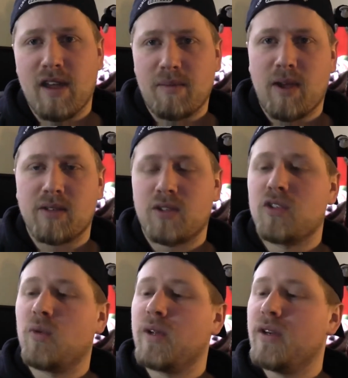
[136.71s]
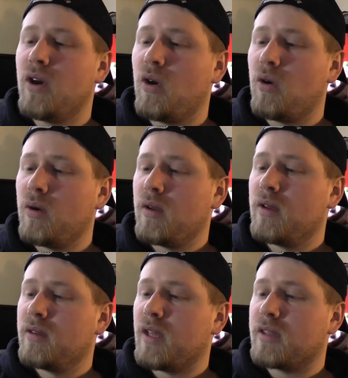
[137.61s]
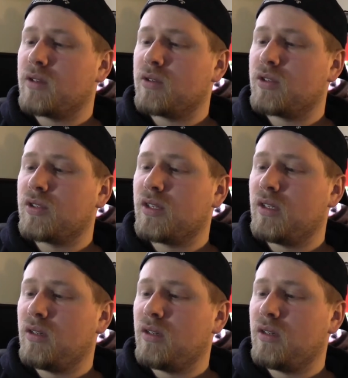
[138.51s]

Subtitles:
so we know that there's still